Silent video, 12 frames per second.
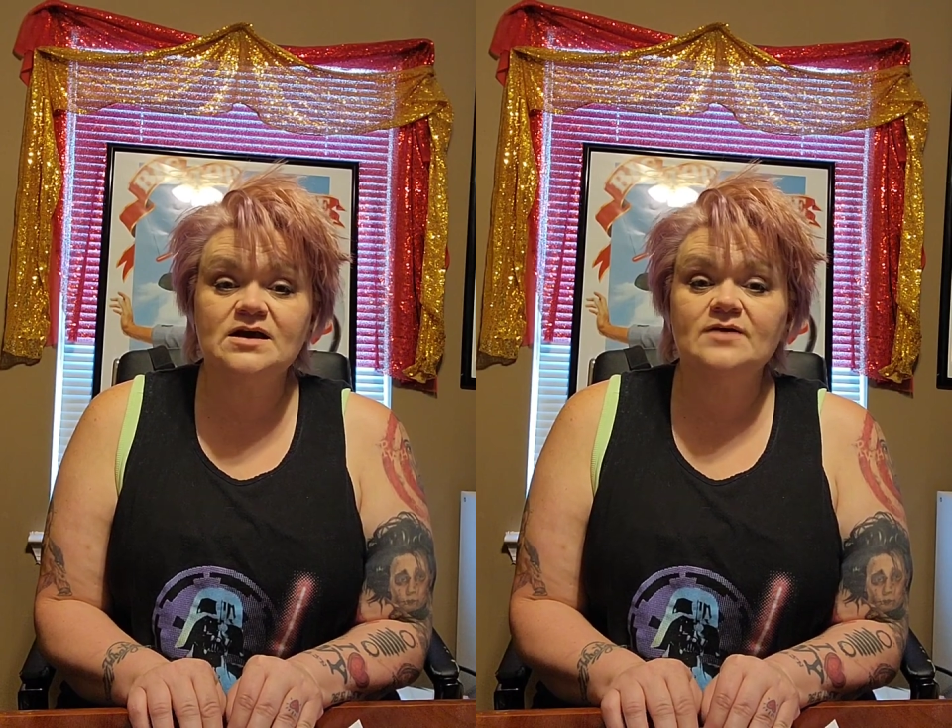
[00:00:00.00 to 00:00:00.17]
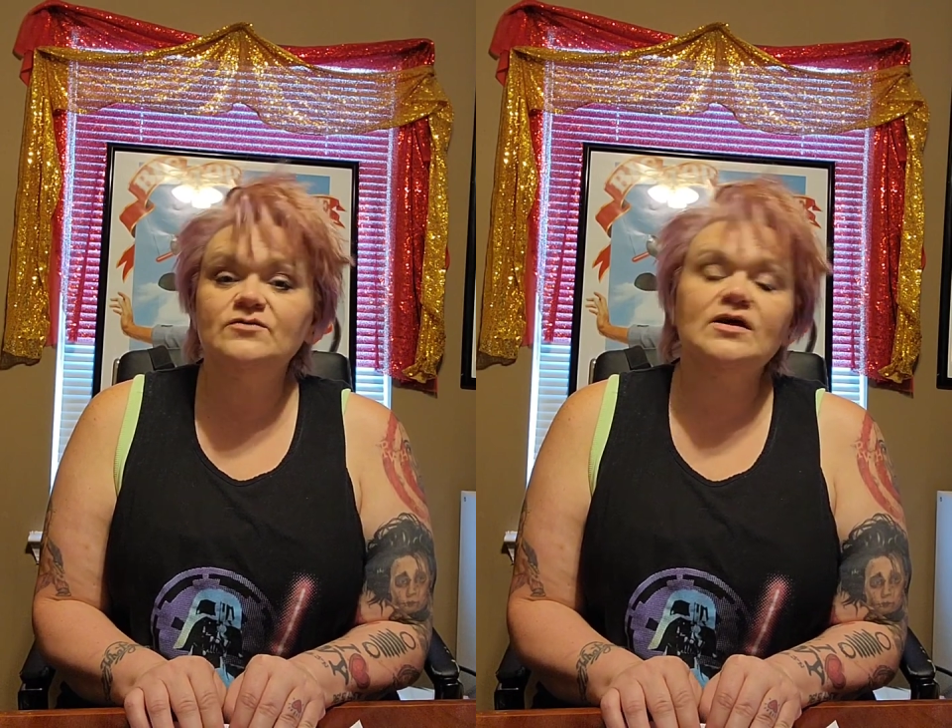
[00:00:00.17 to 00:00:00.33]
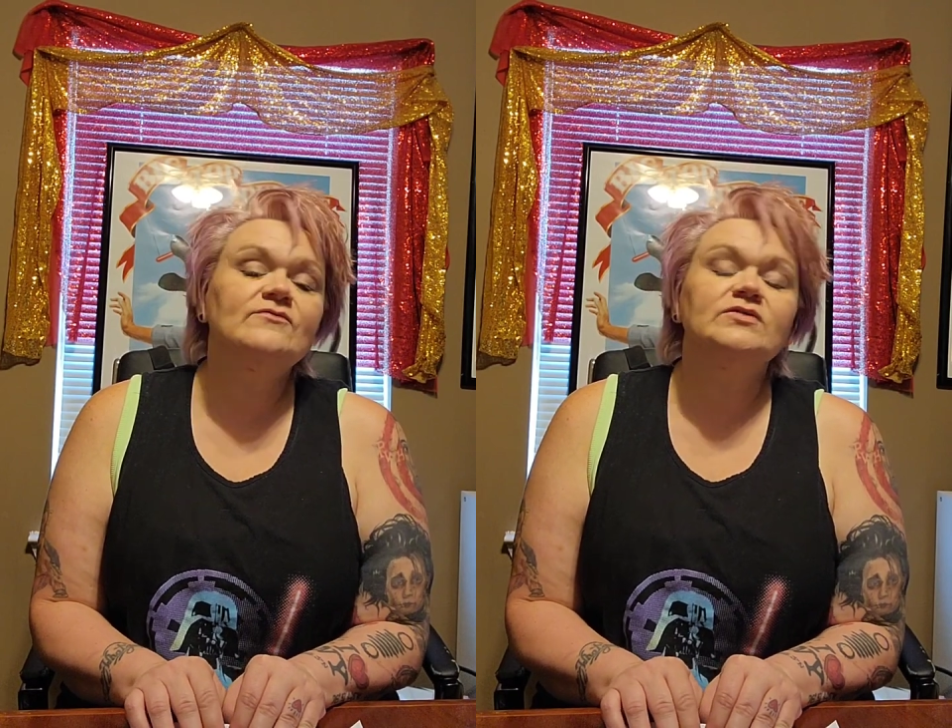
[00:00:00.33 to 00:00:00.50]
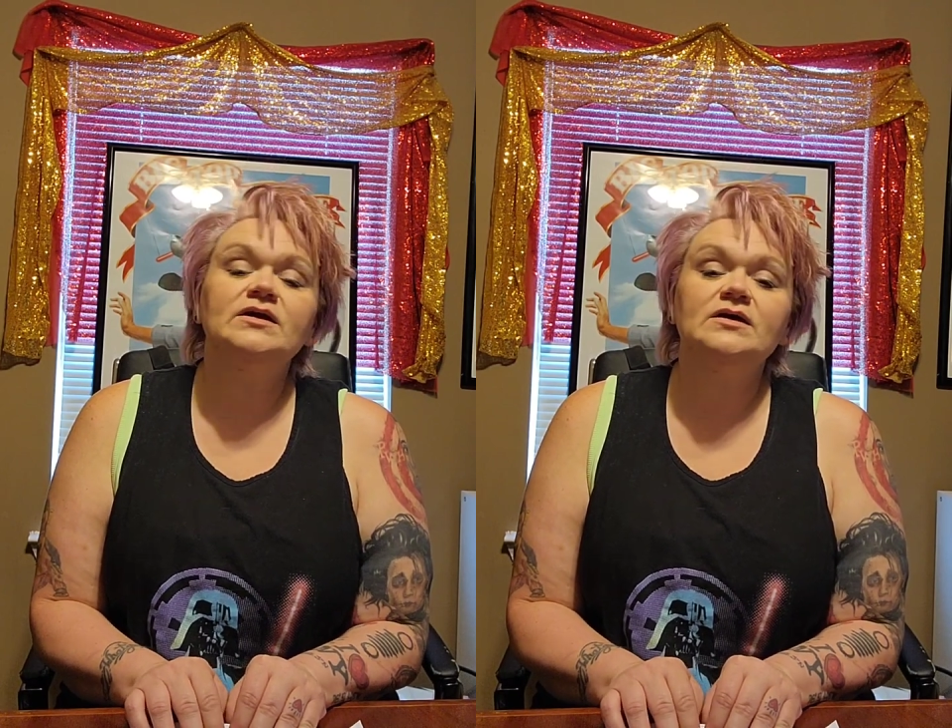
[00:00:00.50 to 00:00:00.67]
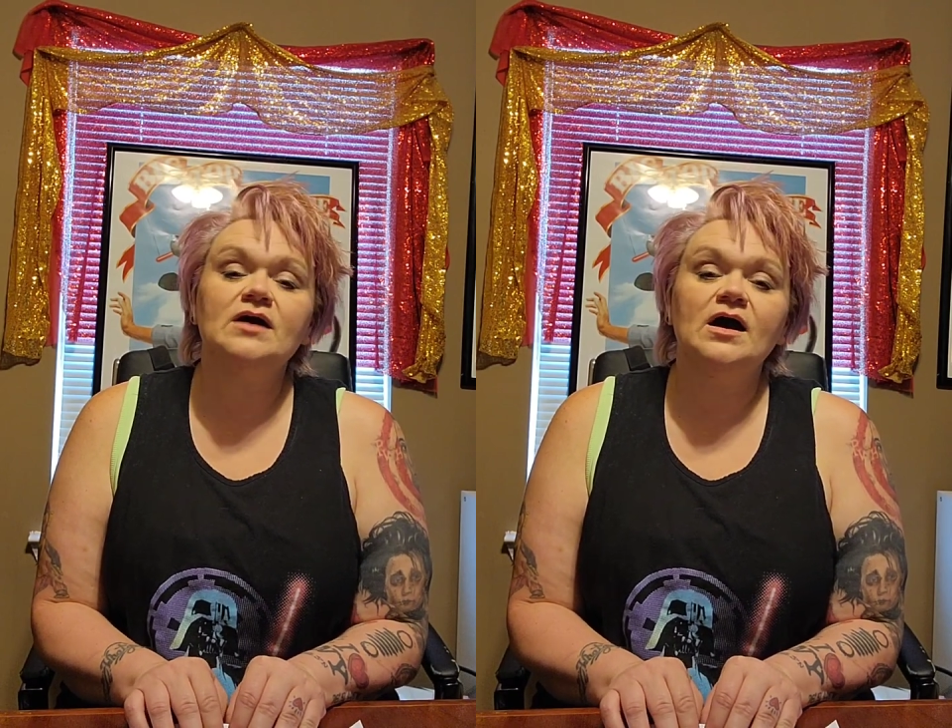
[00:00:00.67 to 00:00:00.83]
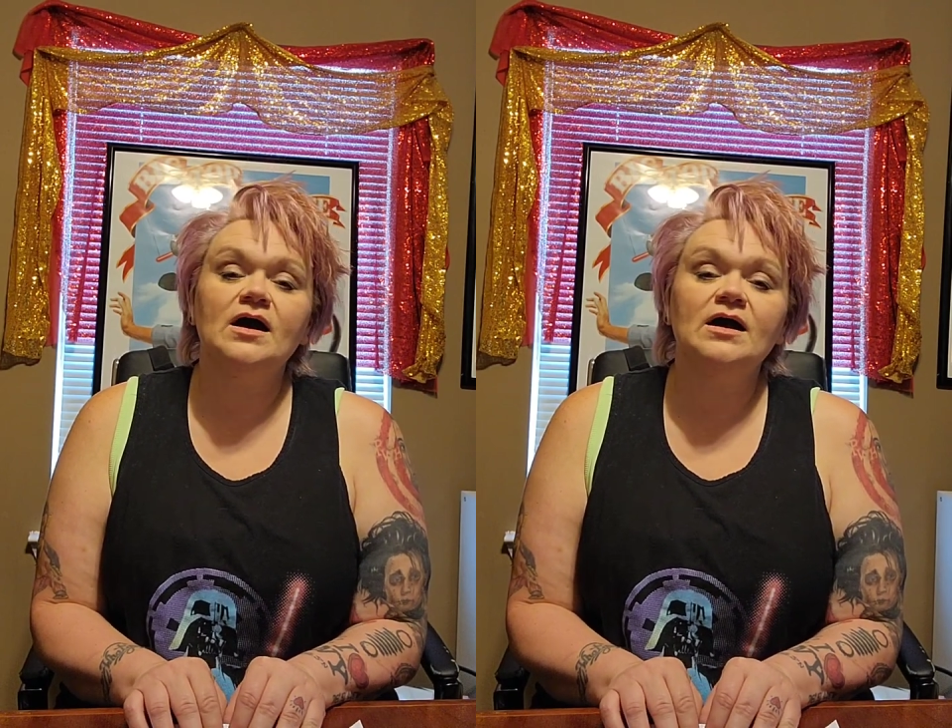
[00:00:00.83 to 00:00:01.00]
If you have any
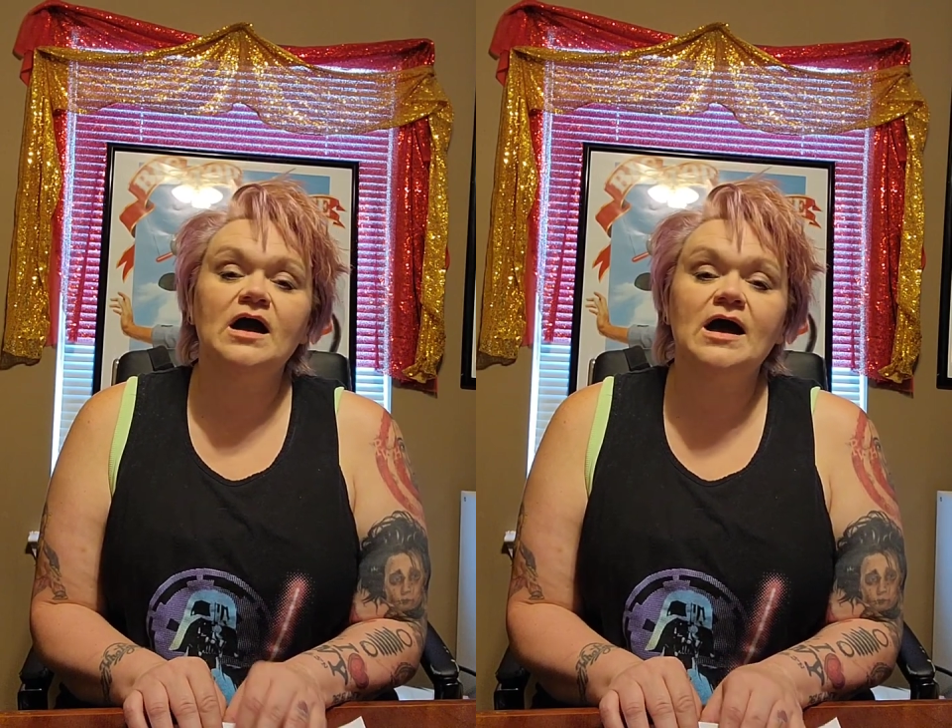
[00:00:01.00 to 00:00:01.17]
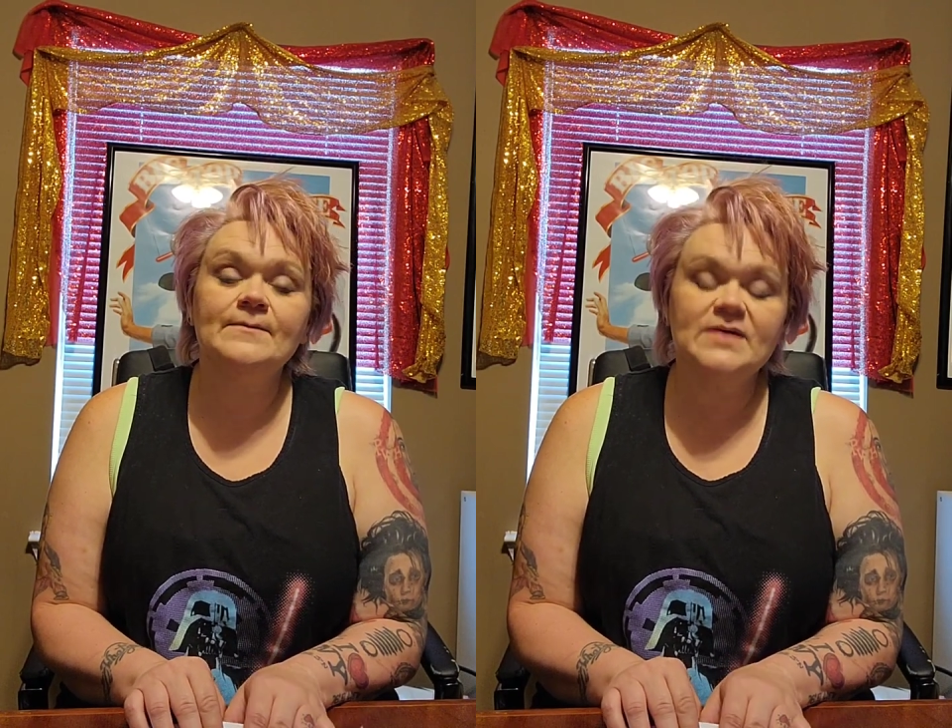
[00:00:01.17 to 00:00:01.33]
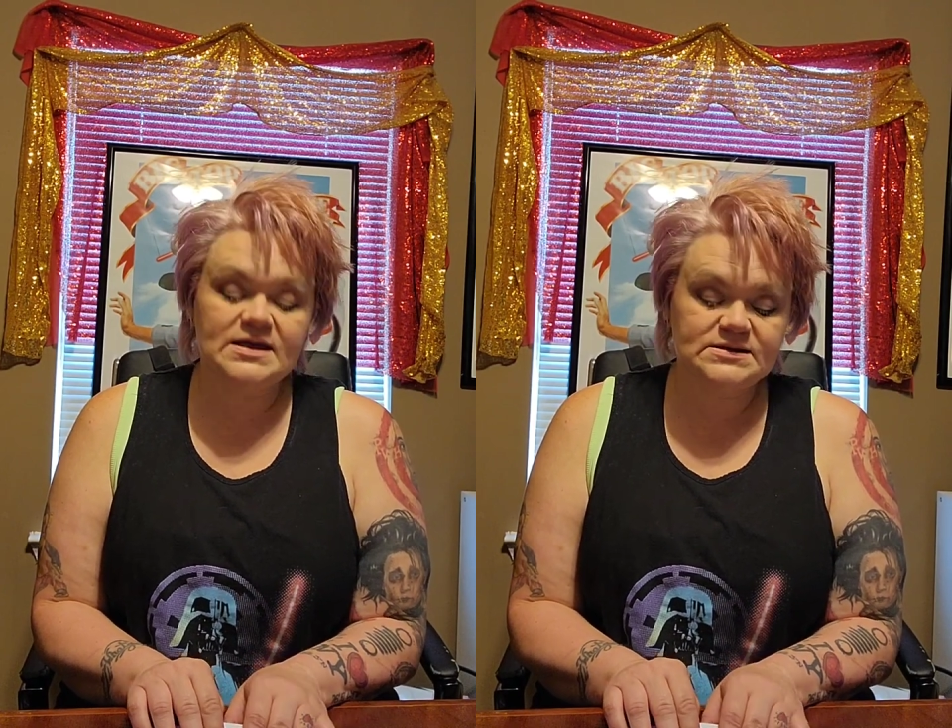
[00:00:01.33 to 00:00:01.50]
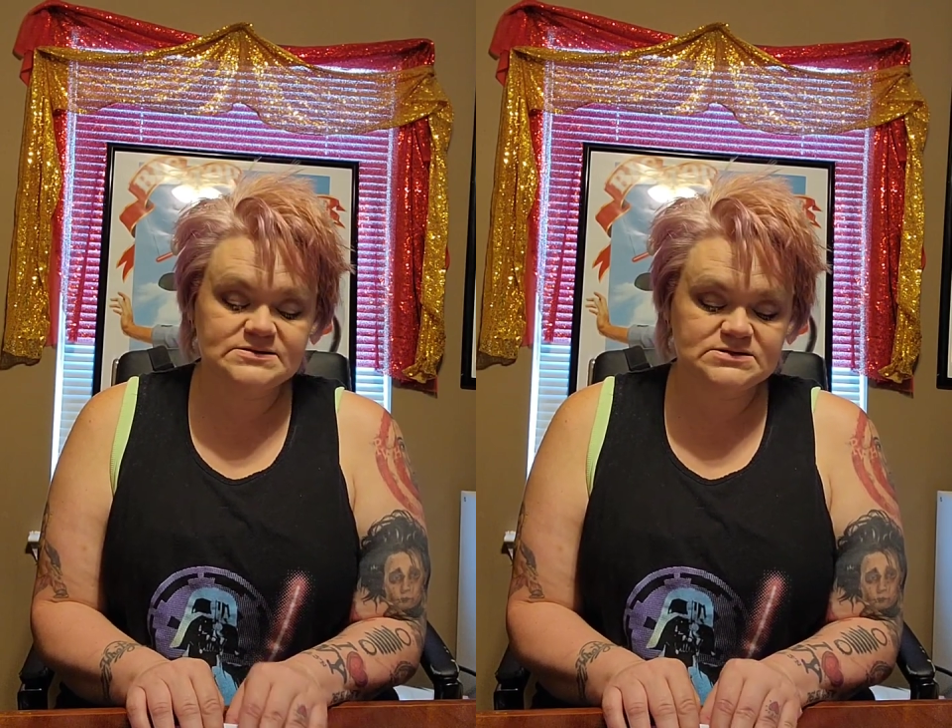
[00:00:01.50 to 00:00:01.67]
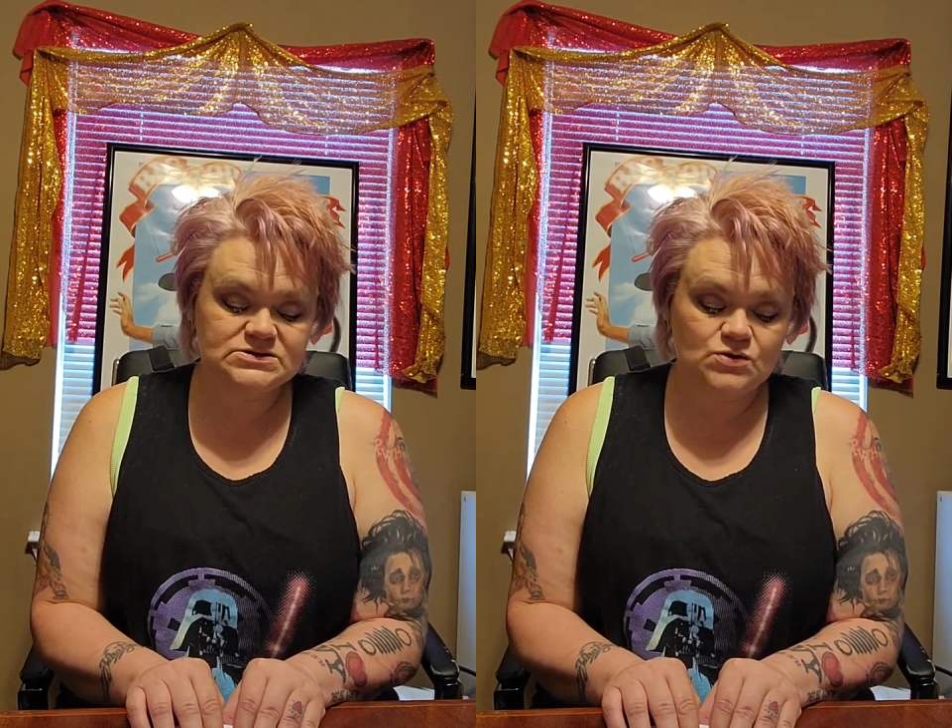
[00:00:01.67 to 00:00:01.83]
comments